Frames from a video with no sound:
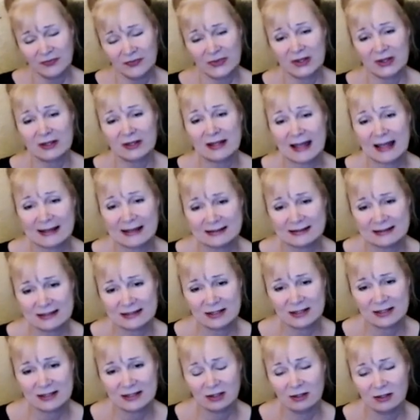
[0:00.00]
the last
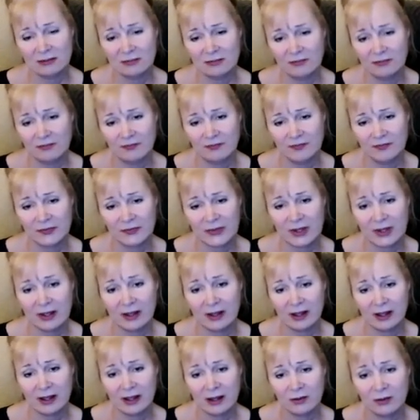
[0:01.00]
year
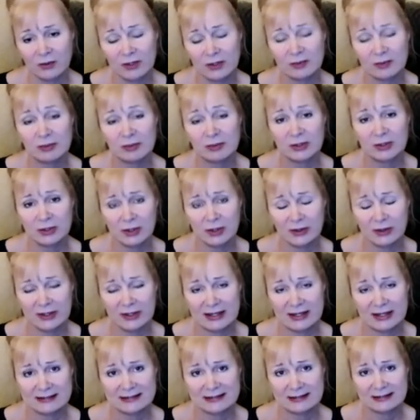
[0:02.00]
with Pluto in
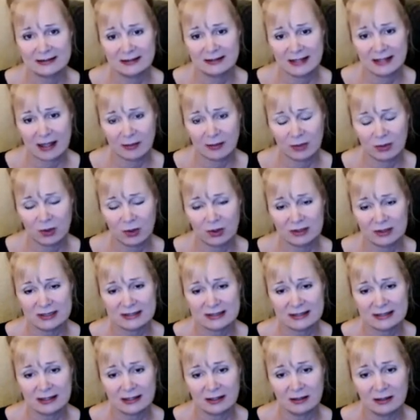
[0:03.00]
that Capricorn
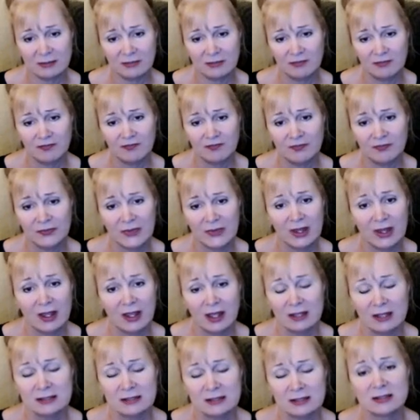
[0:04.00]
stellium.
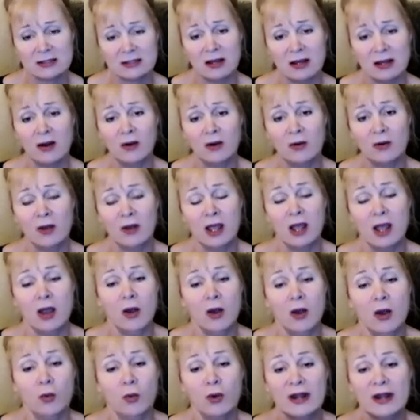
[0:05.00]
So
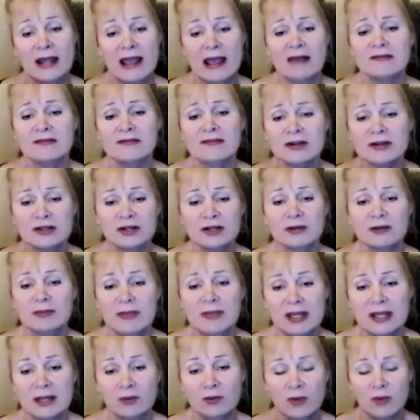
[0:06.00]
whatever
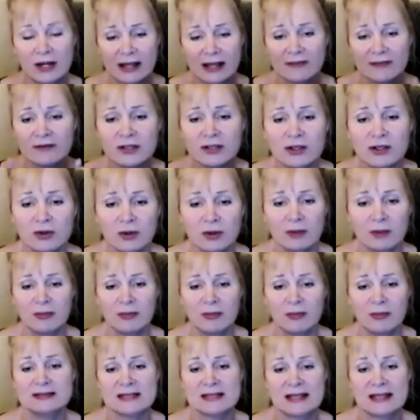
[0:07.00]
you are
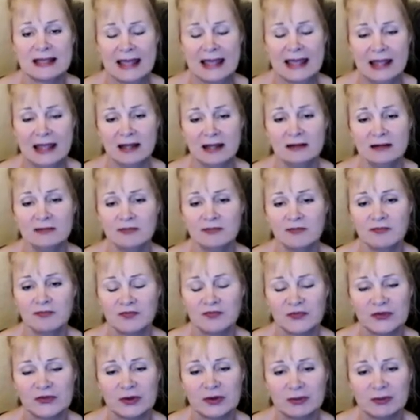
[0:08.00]
meant to gain
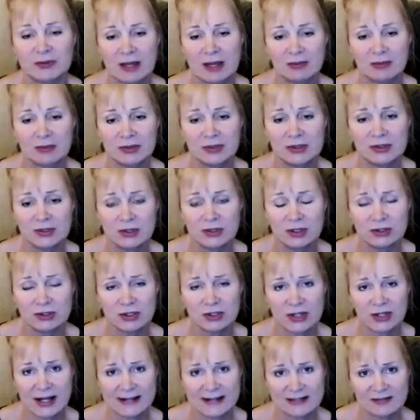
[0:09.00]
from that Pluto
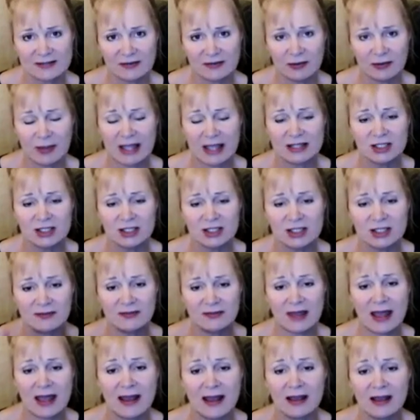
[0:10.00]
transformation of
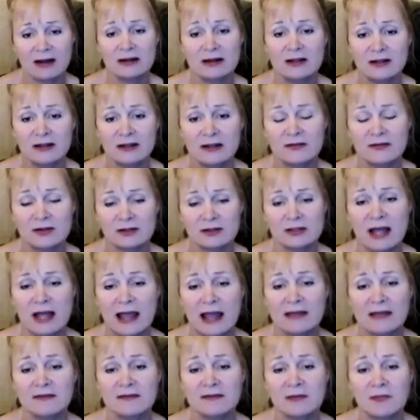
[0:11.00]
that area of your
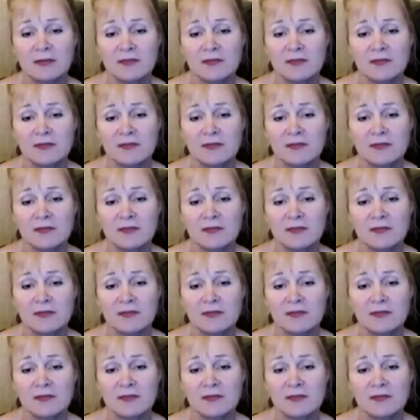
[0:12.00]
life,